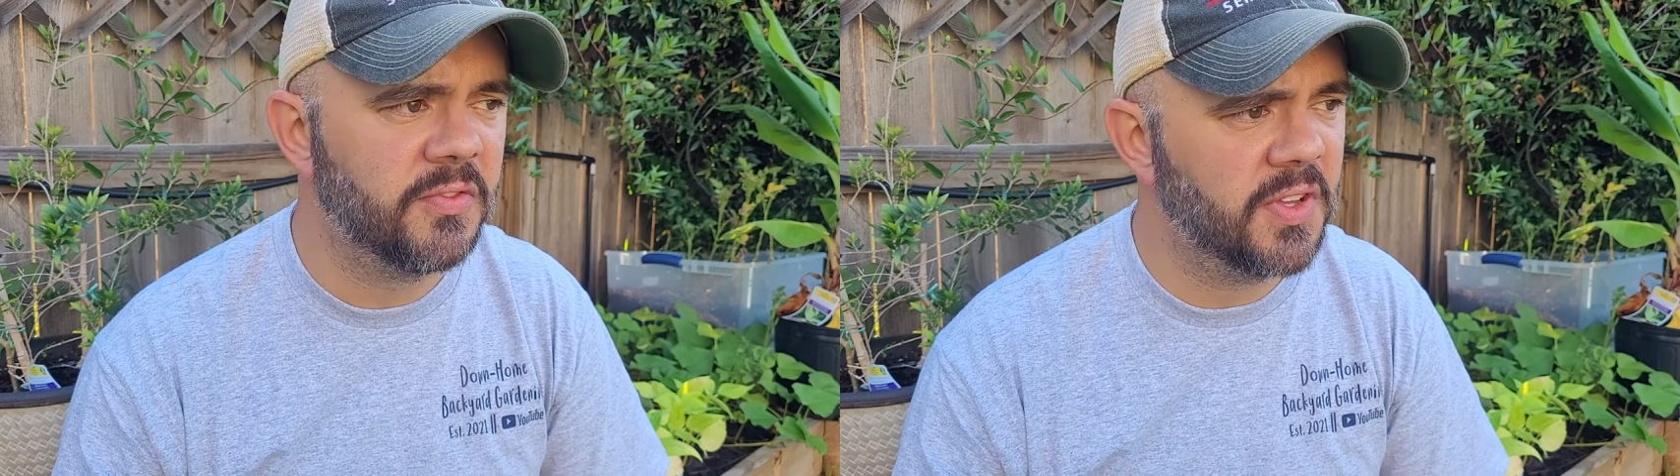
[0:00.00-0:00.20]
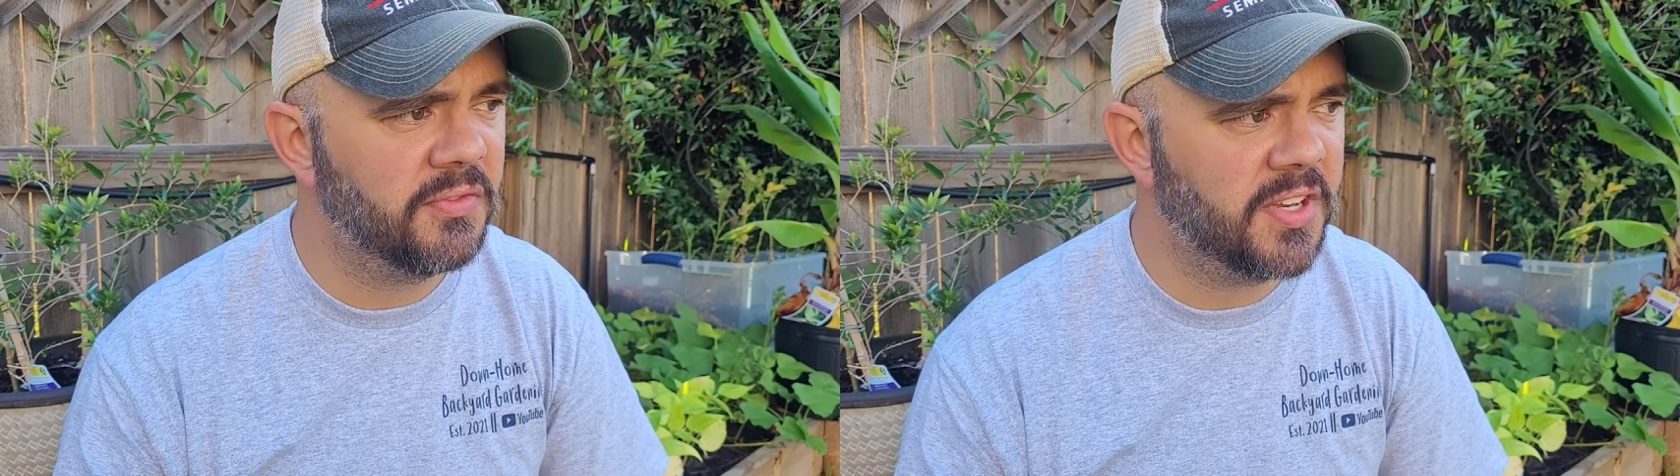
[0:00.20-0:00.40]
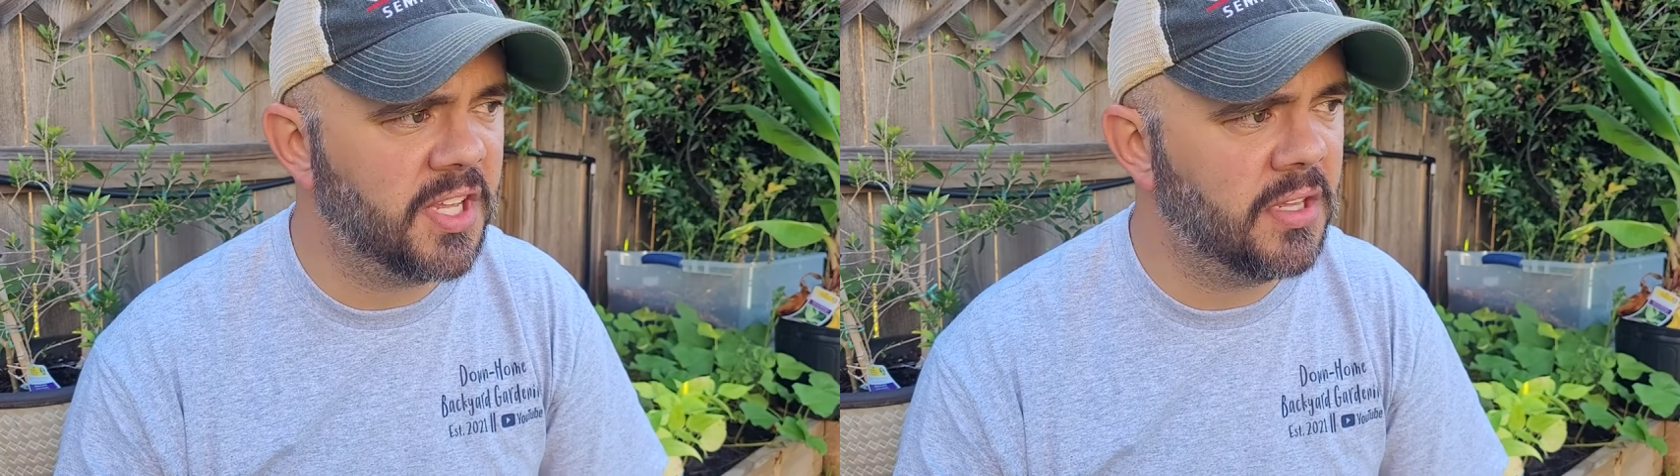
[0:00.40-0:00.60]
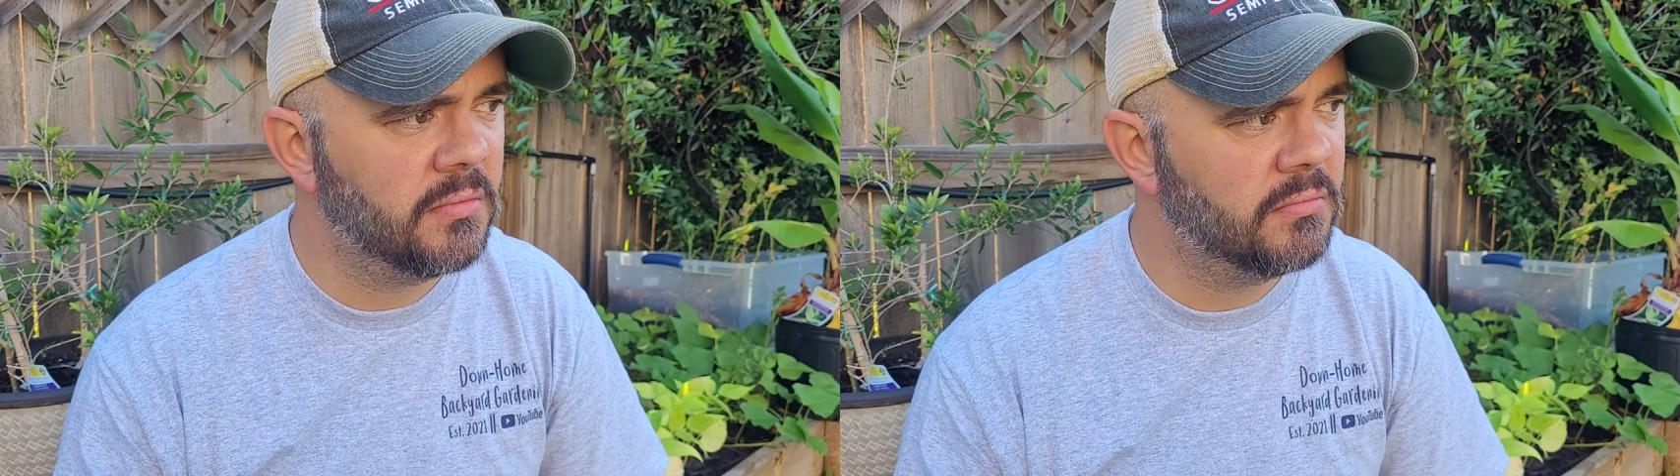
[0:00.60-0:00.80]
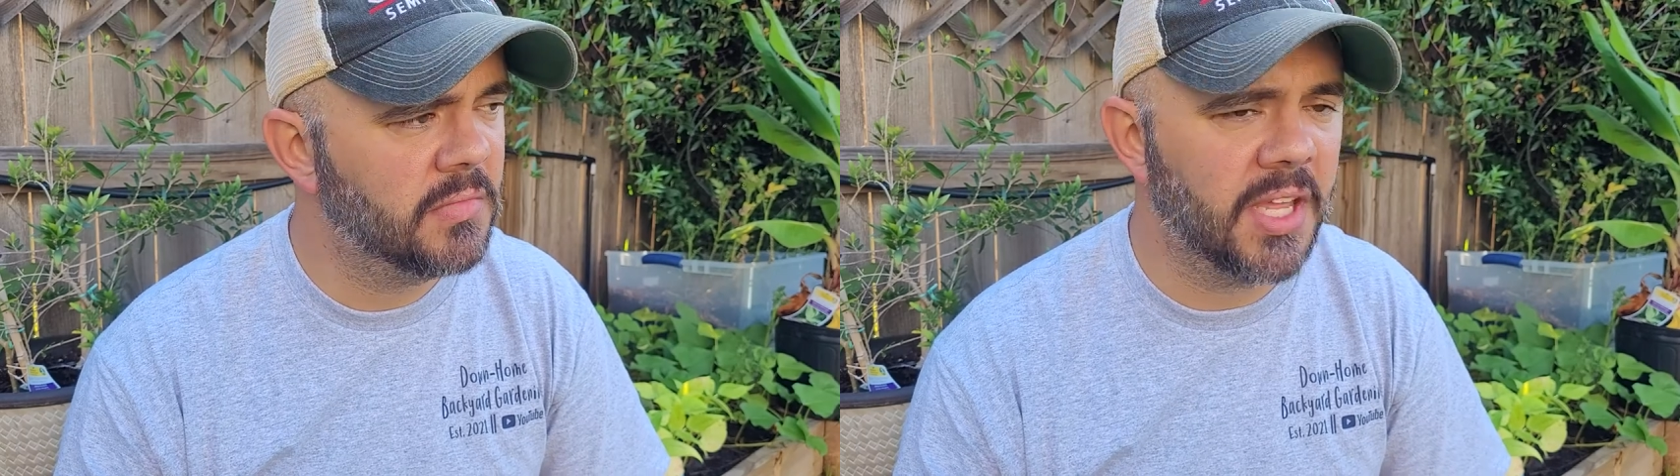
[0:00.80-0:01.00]
50,
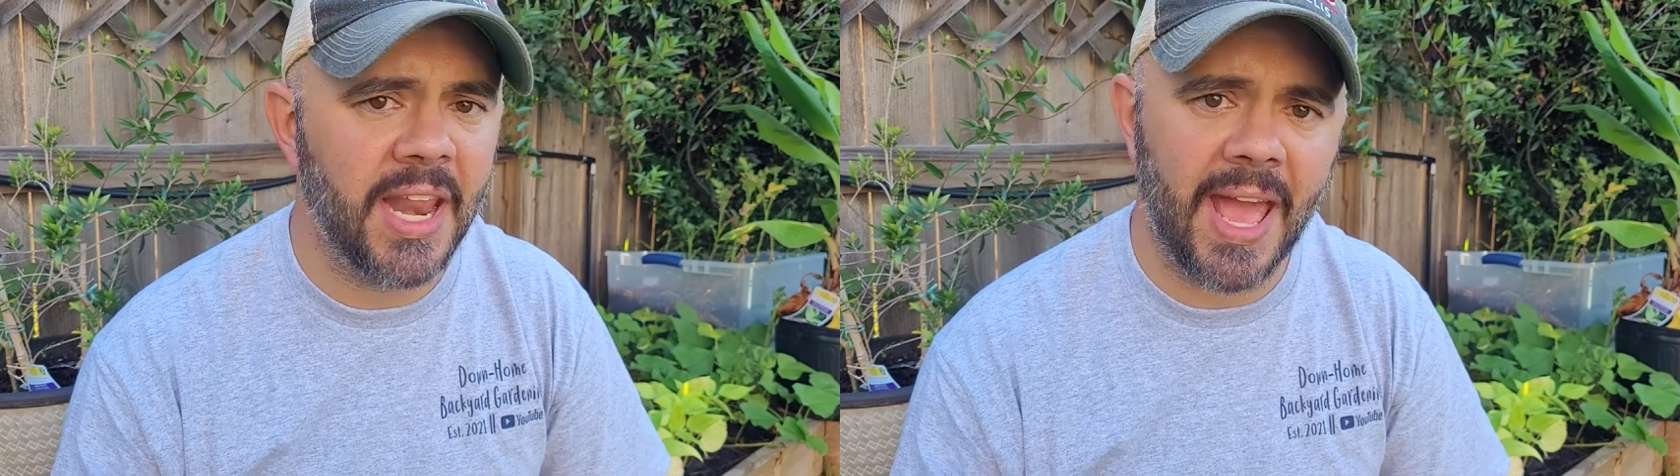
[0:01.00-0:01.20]
an